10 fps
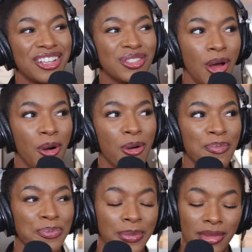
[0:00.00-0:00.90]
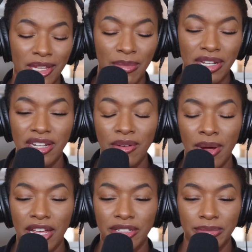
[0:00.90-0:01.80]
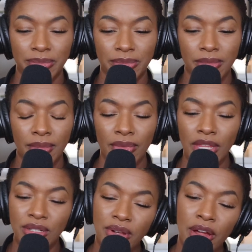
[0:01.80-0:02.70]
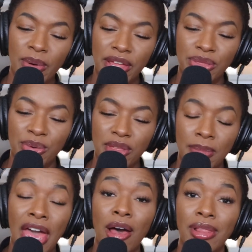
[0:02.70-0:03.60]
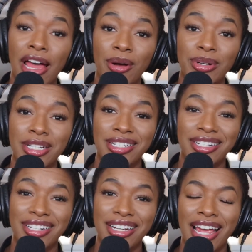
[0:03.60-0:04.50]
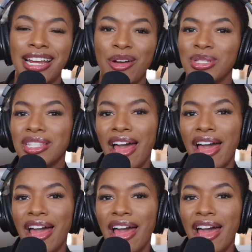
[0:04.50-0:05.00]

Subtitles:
So, but anyway, so I read through them out loud, and I was